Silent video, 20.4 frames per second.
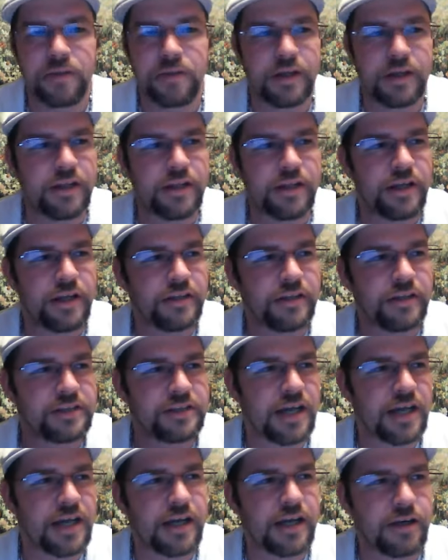and then this
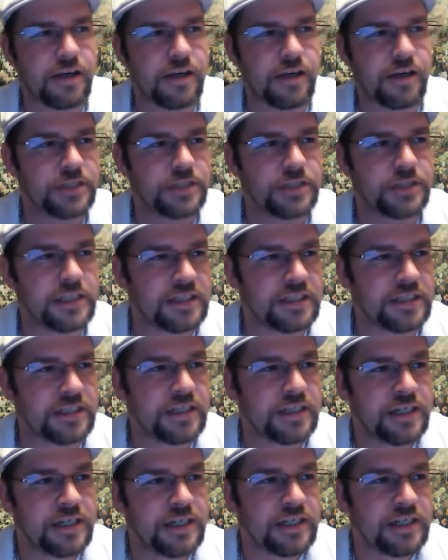guy comes in
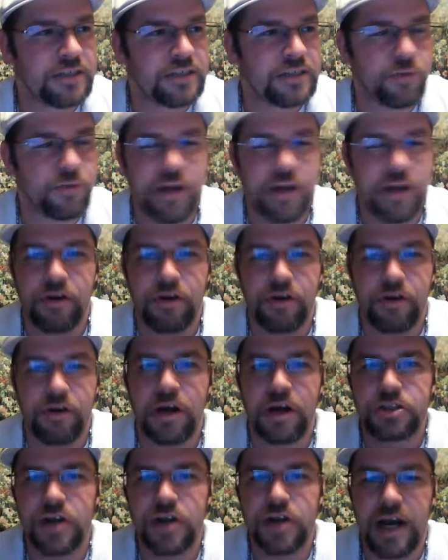and without a
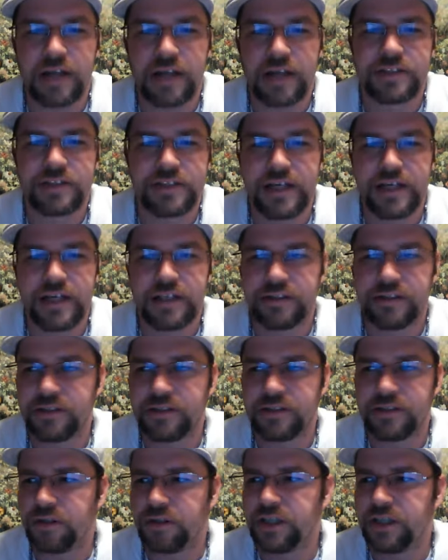contract stating,
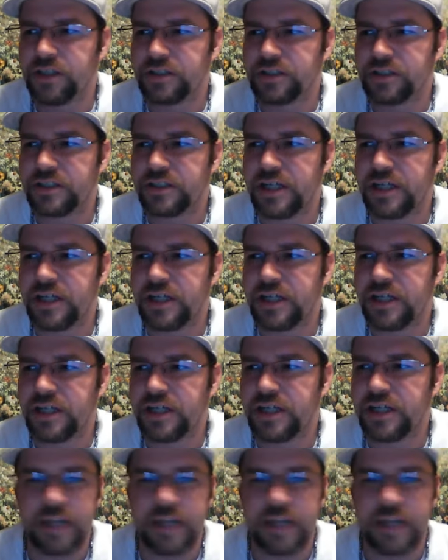he could say